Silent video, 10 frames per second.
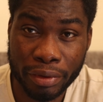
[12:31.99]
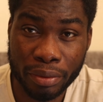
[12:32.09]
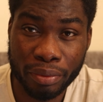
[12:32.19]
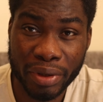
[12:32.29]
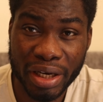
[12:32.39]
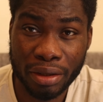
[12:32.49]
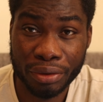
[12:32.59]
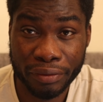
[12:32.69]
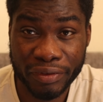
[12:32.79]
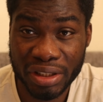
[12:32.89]
group where a
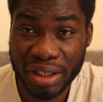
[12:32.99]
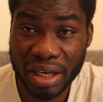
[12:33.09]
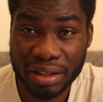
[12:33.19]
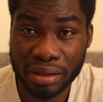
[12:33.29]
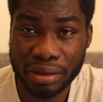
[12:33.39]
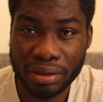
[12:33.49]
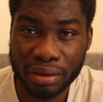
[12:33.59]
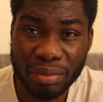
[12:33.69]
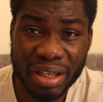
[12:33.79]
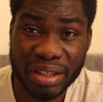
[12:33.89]
lot of discussions
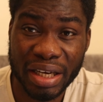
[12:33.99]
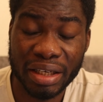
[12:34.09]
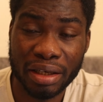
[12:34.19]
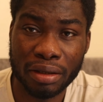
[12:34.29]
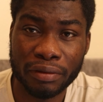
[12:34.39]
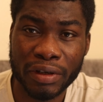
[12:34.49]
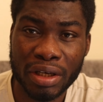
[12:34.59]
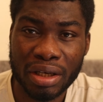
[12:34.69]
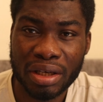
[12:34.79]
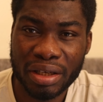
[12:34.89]
on mental health,
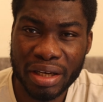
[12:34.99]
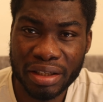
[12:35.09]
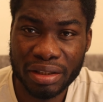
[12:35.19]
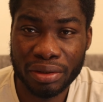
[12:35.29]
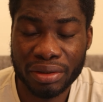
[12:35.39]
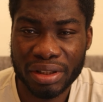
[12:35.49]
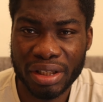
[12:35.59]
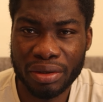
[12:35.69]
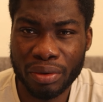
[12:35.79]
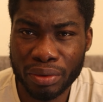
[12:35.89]
nursing or
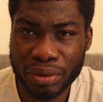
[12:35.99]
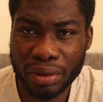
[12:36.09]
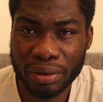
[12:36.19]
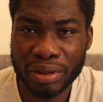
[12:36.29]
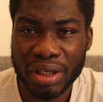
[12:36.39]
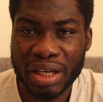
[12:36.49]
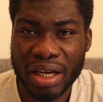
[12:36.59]
ski goes on,